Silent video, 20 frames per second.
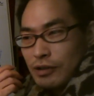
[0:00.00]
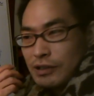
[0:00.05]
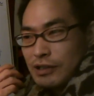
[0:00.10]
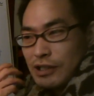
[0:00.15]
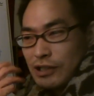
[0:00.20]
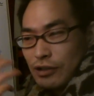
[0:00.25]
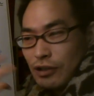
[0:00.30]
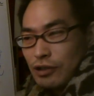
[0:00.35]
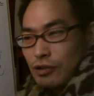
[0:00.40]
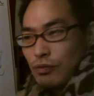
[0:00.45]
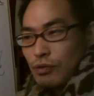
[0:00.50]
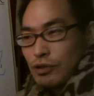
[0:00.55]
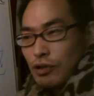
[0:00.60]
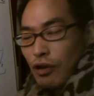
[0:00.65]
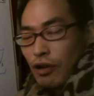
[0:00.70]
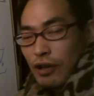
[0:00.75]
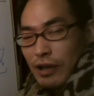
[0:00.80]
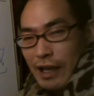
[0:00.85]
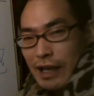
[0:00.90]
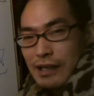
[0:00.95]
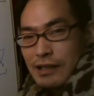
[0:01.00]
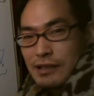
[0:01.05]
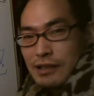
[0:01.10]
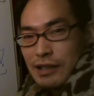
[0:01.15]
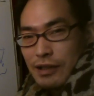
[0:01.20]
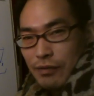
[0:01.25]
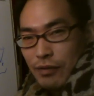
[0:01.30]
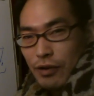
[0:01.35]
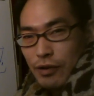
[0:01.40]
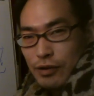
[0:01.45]
Jesus was against
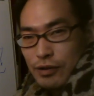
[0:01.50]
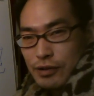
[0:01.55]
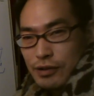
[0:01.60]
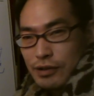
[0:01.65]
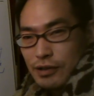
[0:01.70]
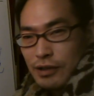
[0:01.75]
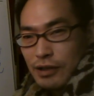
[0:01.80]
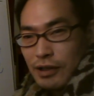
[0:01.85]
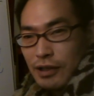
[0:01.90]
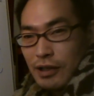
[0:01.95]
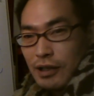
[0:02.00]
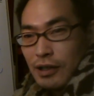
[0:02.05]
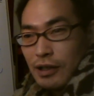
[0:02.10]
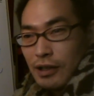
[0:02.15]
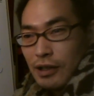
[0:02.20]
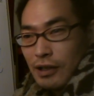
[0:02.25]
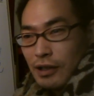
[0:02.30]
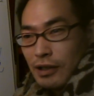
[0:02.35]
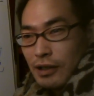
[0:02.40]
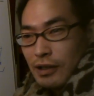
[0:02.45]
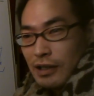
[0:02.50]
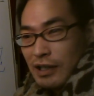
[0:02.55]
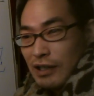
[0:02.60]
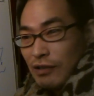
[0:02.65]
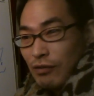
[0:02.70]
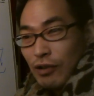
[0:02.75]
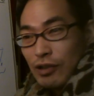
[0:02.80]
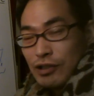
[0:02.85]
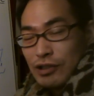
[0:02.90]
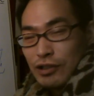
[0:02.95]
divorce. He
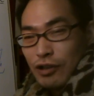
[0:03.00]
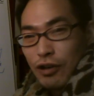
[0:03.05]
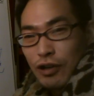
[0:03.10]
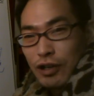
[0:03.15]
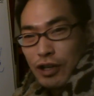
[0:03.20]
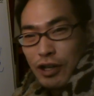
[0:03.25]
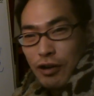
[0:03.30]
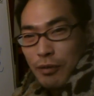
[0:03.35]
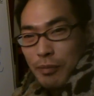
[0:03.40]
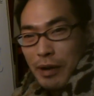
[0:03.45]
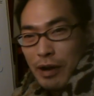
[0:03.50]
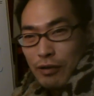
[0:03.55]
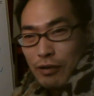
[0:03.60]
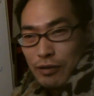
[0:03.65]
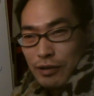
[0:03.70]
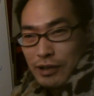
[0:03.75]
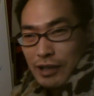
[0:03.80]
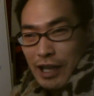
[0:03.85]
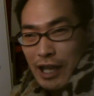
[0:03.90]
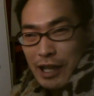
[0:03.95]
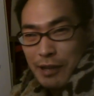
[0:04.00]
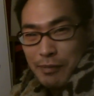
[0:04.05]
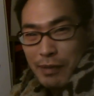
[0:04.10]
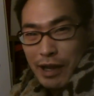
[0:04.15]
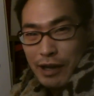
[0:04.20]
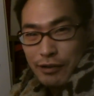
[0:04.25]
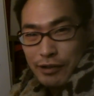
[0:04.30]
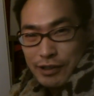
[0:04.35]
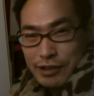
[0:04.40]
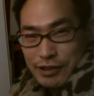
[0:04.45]
wasn't talking about gay
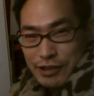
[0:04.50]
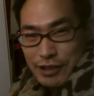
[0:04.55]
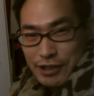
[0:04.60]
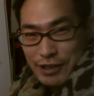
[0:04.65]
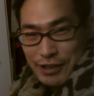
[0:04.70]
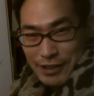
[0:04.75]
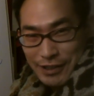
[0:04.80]
marriage.